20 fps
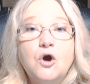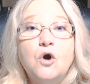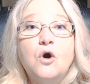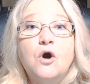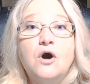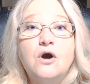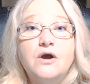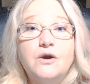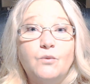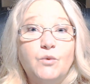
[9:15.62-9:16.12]

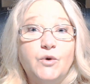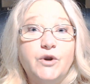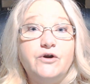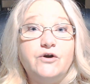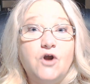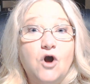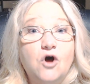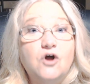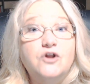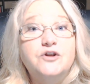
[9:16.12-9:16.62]
We're
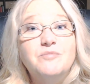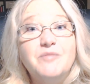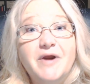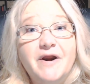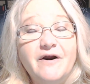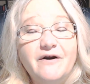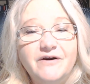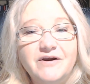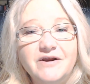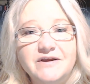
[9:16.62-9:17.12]
called
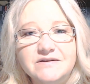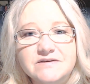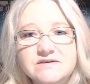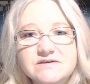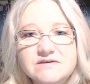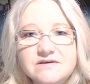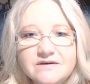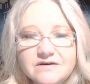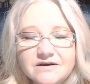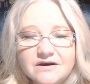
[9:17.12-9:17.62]

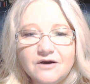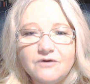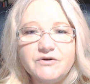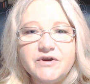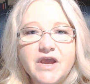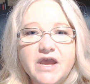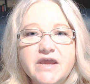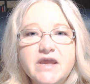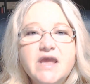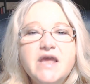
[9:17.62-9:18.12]
Americans.
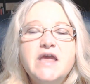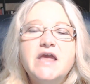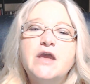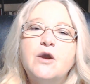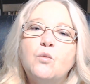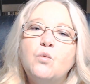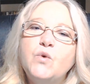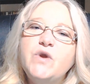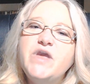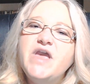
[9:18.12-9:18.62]
Okay? And
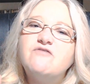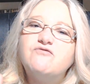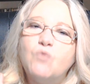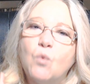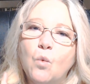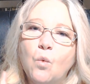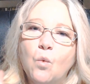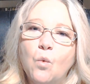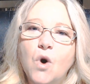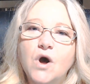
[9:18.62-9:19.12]
we have
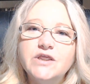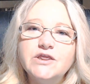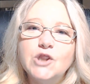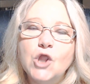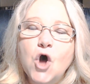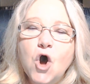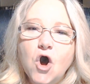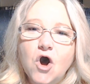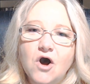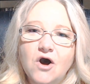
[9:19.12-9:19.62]
one
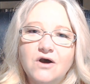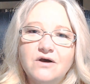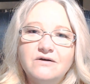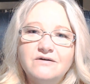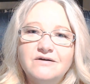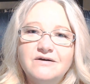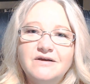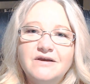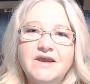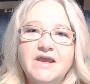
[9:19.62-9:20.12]
law.
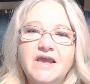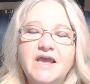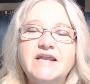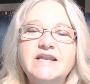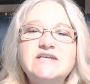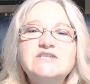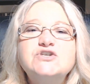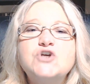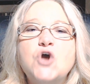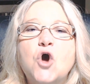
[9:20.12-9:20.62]
And
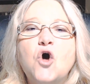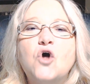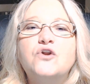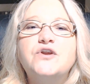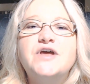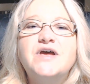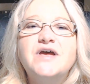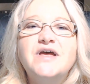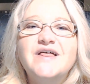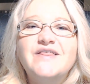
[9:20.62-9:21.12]
it's called
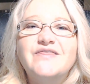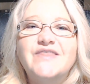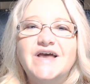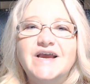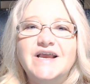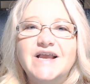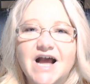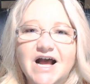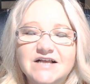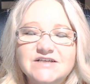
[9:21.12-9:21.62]
the
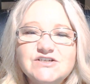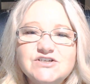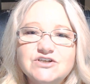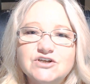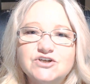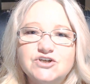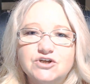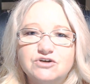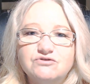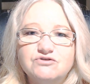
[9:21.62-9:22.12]

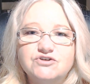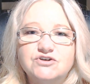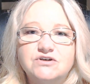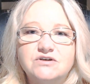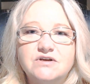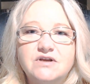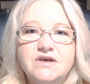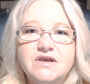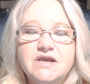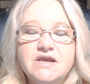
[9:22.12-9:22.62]
Constitution.
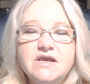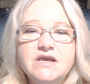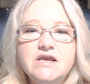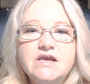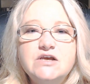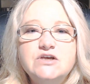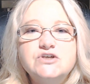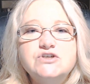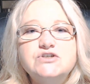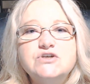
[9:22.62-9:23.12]

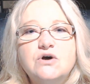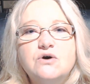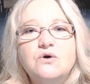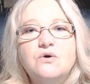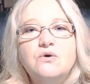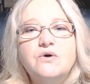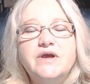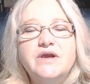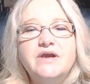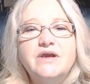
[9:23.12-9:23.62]

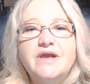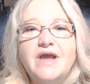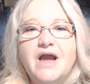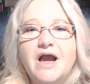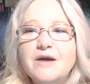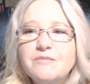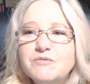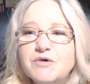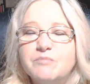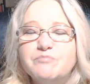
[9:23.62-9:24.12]
So
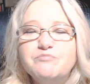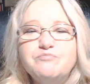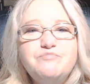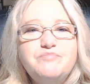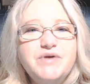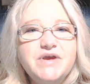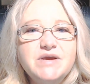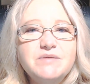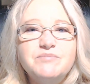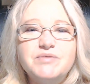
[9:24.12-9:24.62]
I'm a
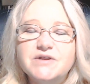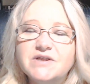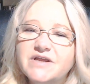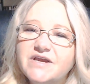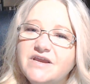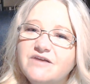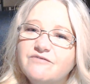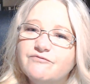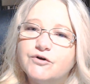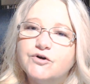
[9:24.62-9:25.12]
big
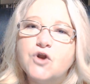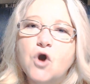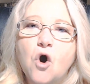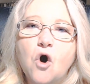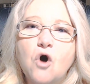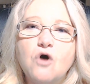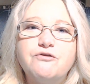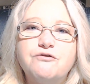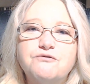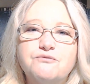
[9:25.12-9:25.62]
believer in all
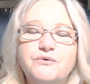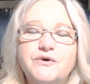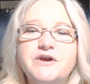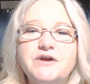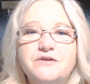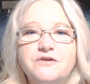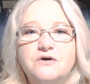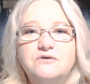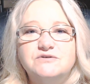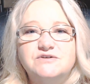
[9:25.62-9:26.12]
three of
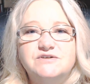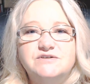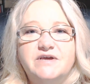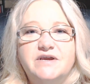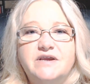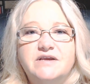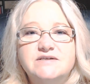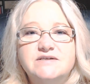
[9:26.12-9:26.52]
those things.